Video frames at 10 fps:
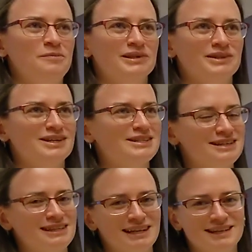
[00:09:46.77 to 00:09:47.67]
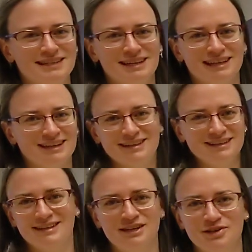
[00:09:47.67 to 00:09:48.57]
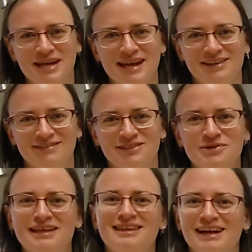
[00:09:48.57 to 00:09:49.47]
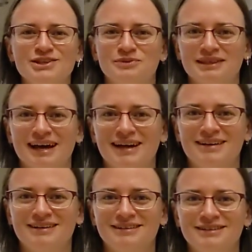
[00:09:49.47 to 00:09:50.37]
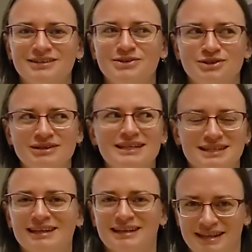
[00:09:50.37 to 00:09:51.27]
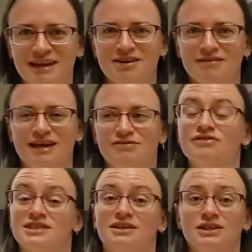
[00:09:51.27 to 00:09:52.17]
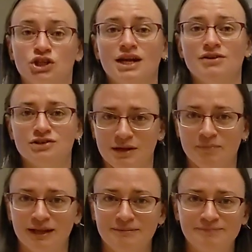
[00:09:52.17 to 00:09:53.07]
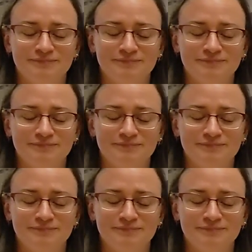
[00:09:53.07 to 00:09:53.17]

But there are certain things that you can't do anything else with that. You do need to get in there and physically change something.